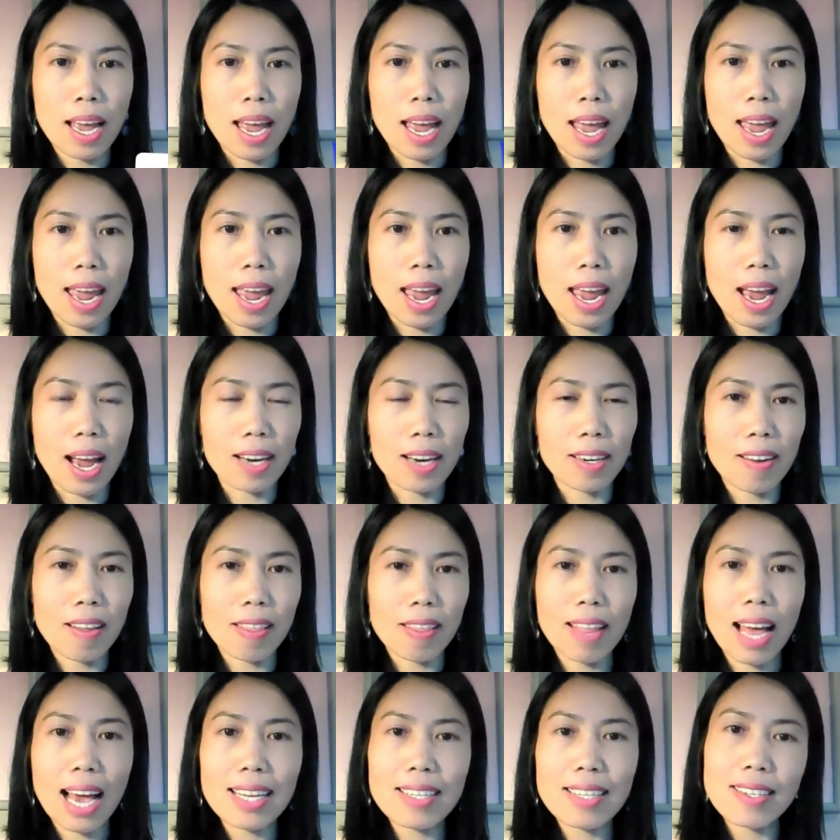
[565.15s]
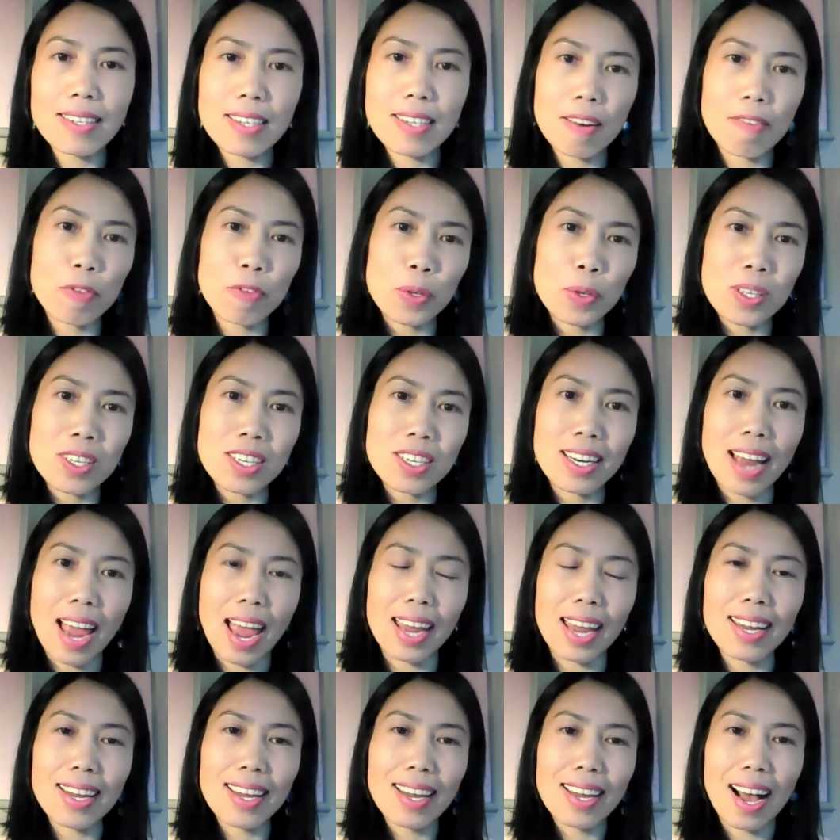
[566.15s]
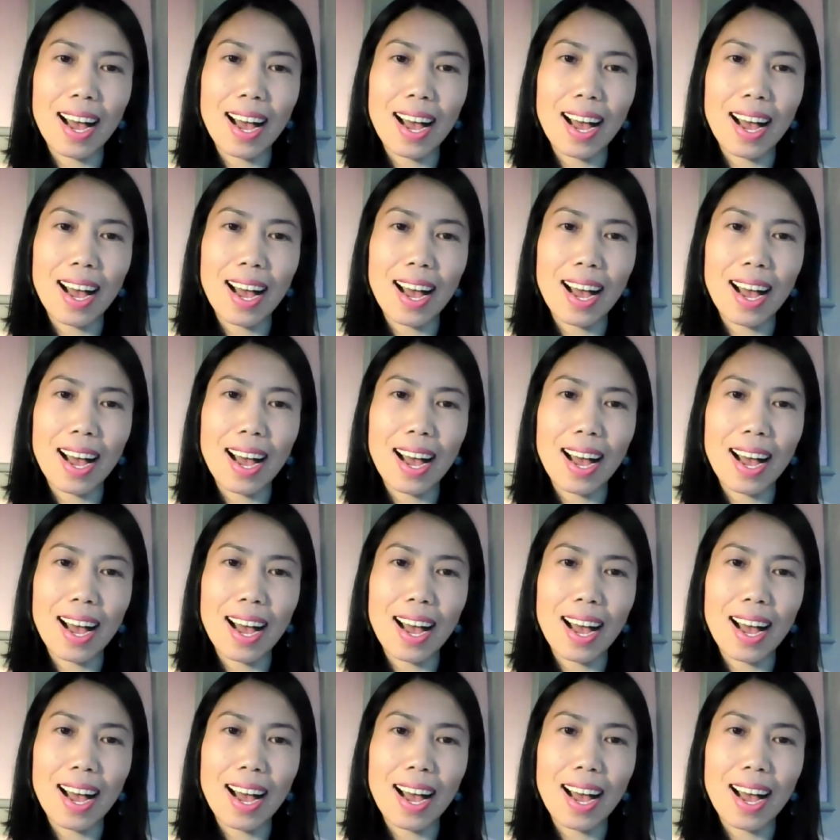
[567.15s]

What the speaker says: And that's it for today.